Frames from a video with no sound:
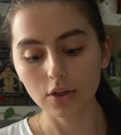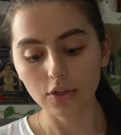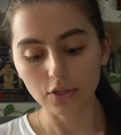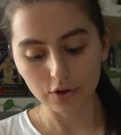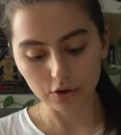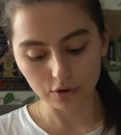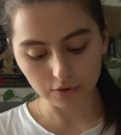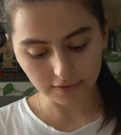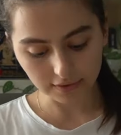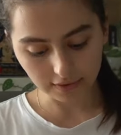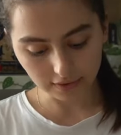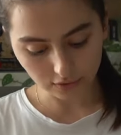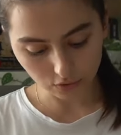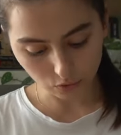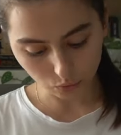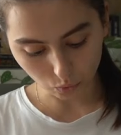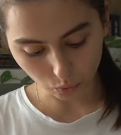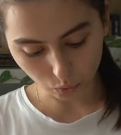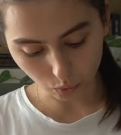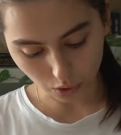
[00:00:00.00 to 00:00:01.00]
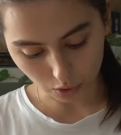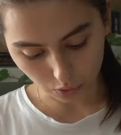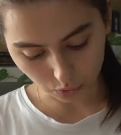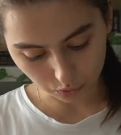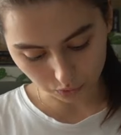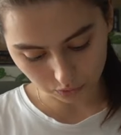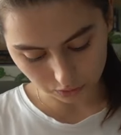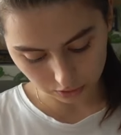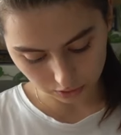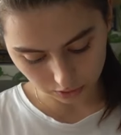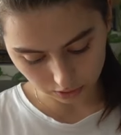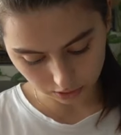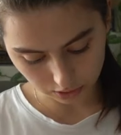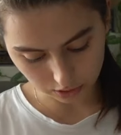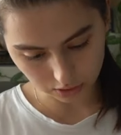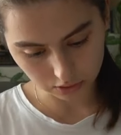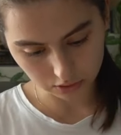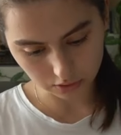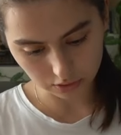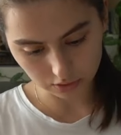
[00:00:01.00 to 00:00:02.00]
there's this quote,
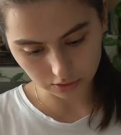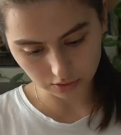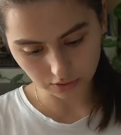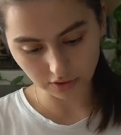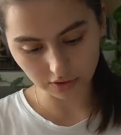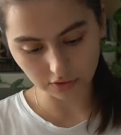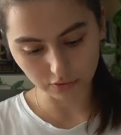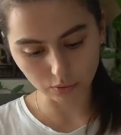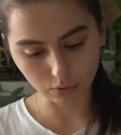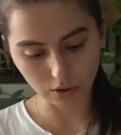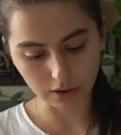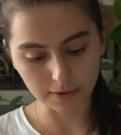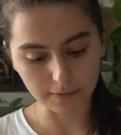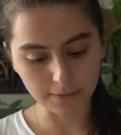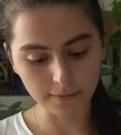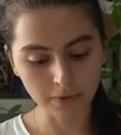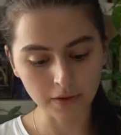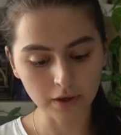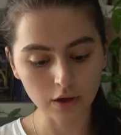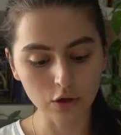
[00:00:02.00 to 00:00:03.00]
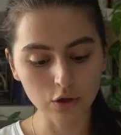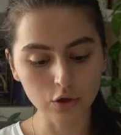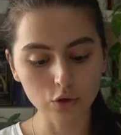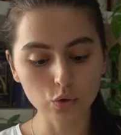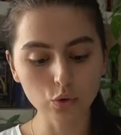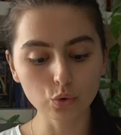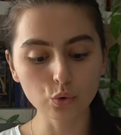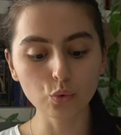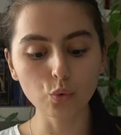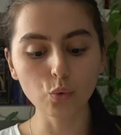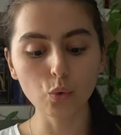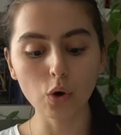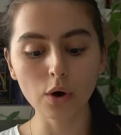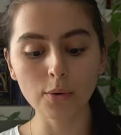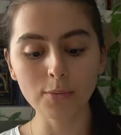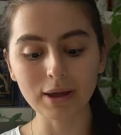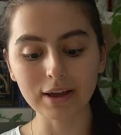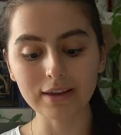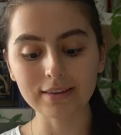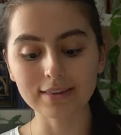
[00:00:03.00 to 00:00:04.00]
this one.
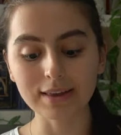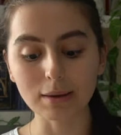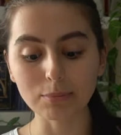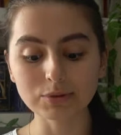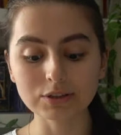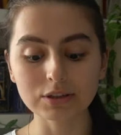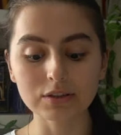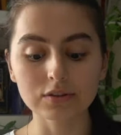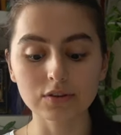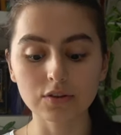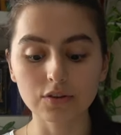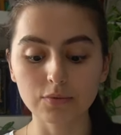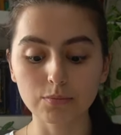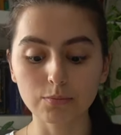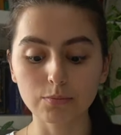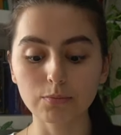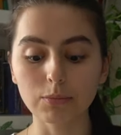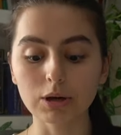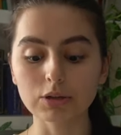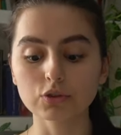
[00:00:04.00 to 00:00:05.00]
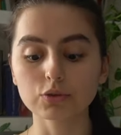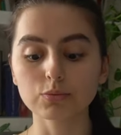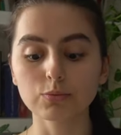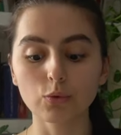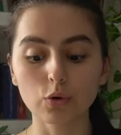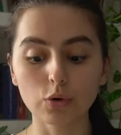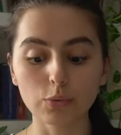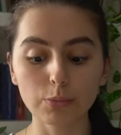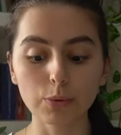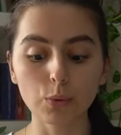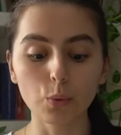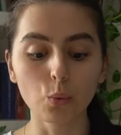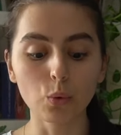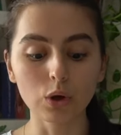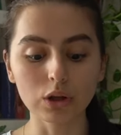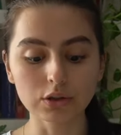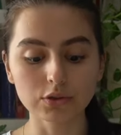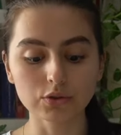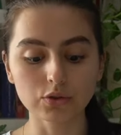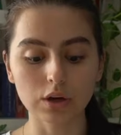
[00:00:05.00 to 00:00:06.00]
Lukewarm acceptance is much more
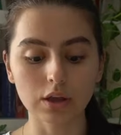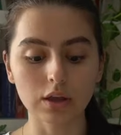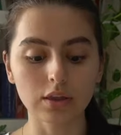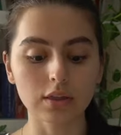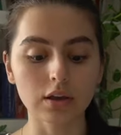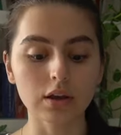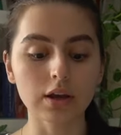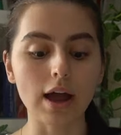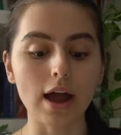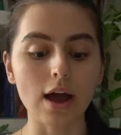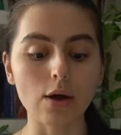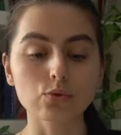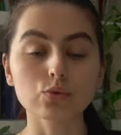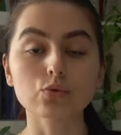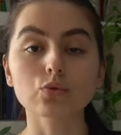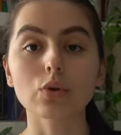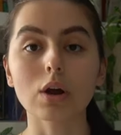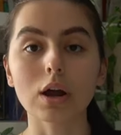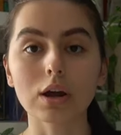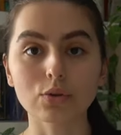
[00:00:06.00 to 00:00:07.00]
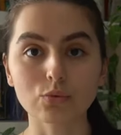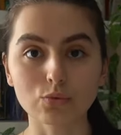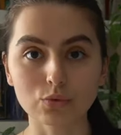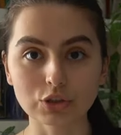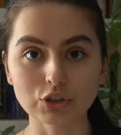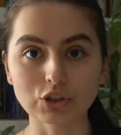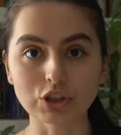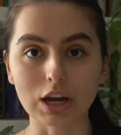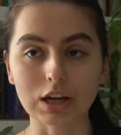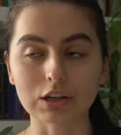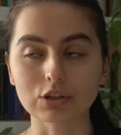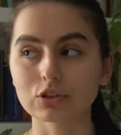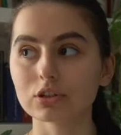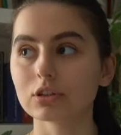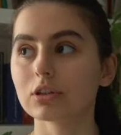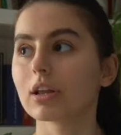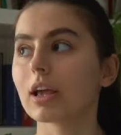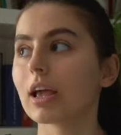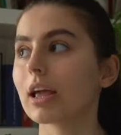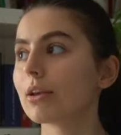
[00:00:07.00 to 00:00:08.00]
bewildering than outright
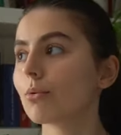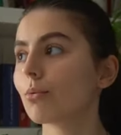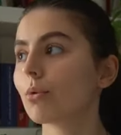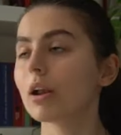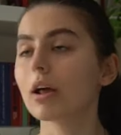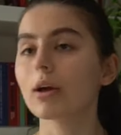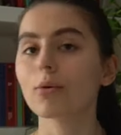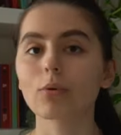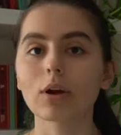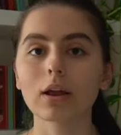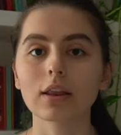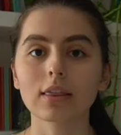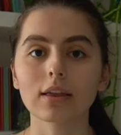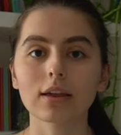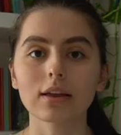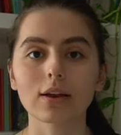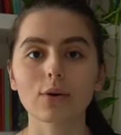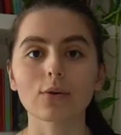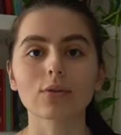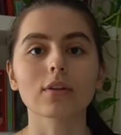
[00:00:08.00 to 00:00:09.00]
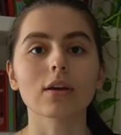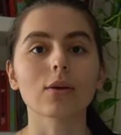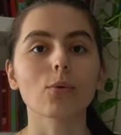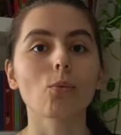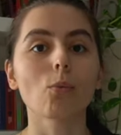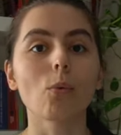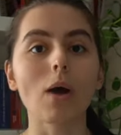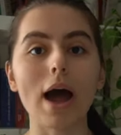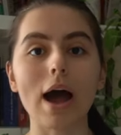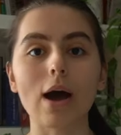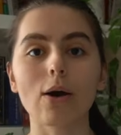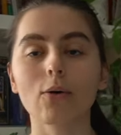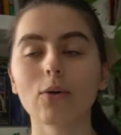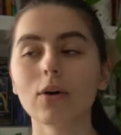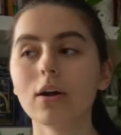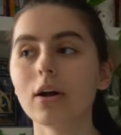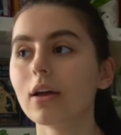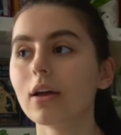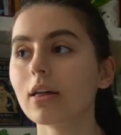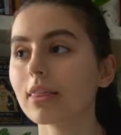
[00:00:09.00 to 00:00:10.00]
rejection. And when I read that, I was like, wow,
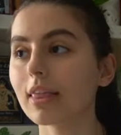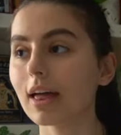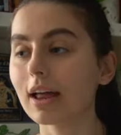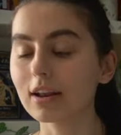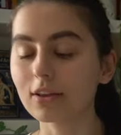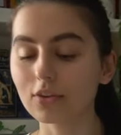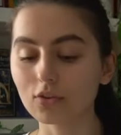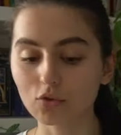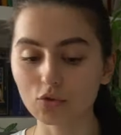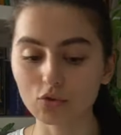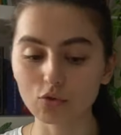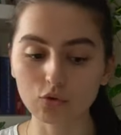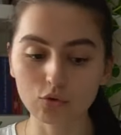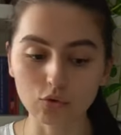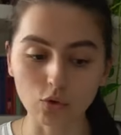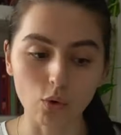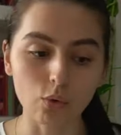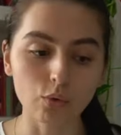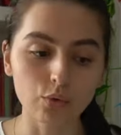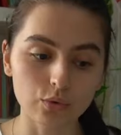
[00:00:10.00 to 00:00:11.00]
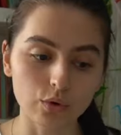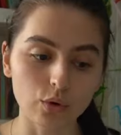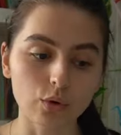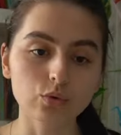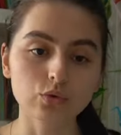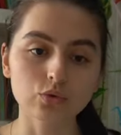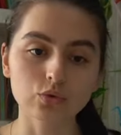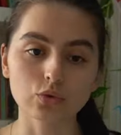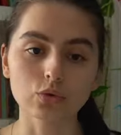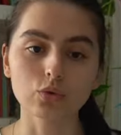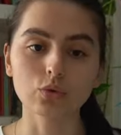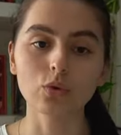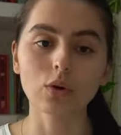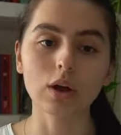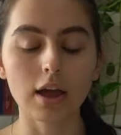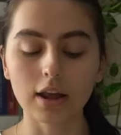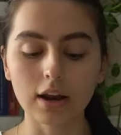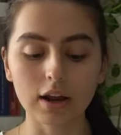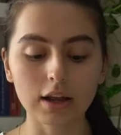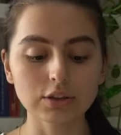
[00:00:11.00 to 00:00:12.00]
that is so, so true.
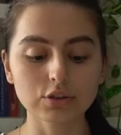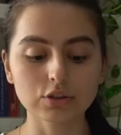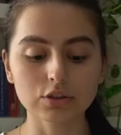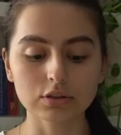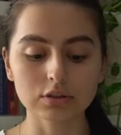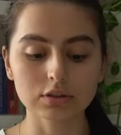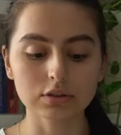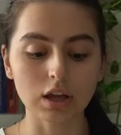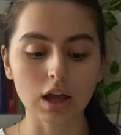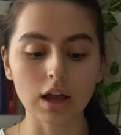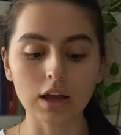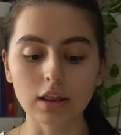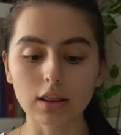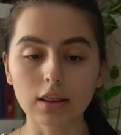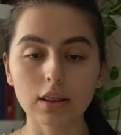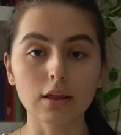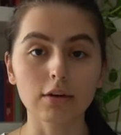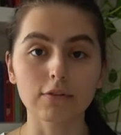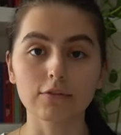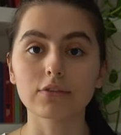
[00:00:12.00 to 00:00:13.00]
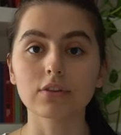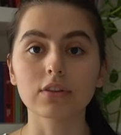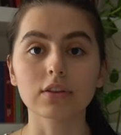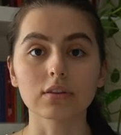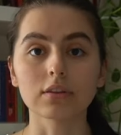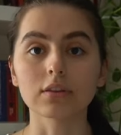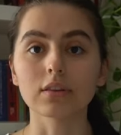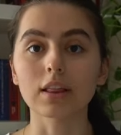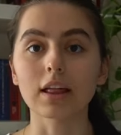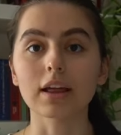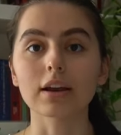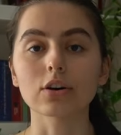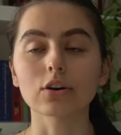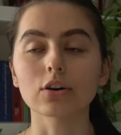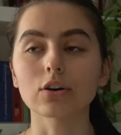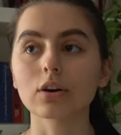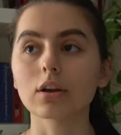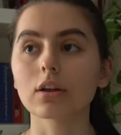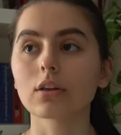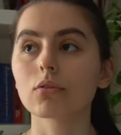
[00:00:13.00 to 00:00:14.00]
And I just, I love this
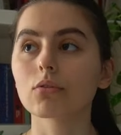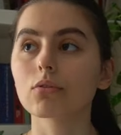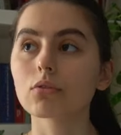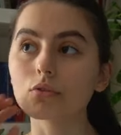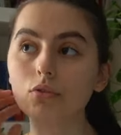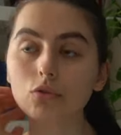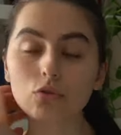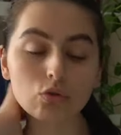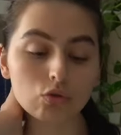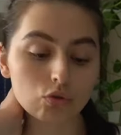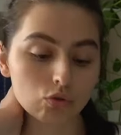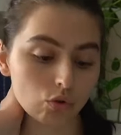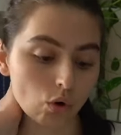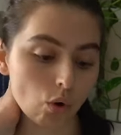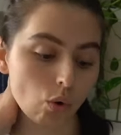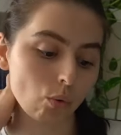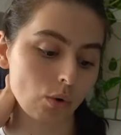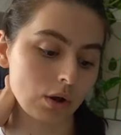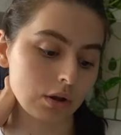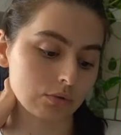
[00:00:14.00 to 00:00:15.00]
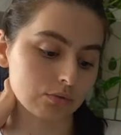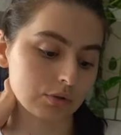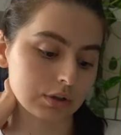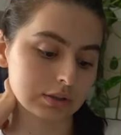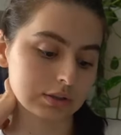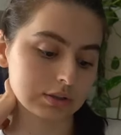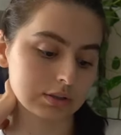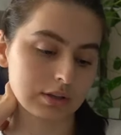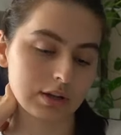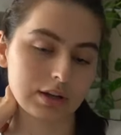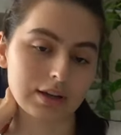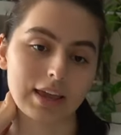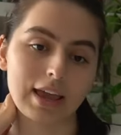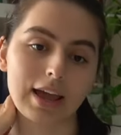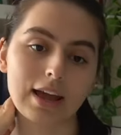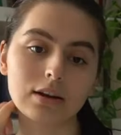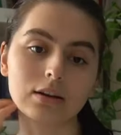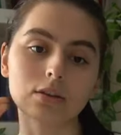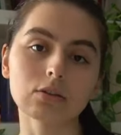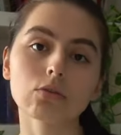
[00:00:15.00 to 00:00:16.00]
letter. It's so well written,
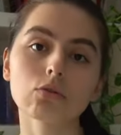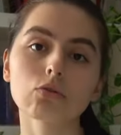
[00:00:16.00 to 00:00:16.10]
again,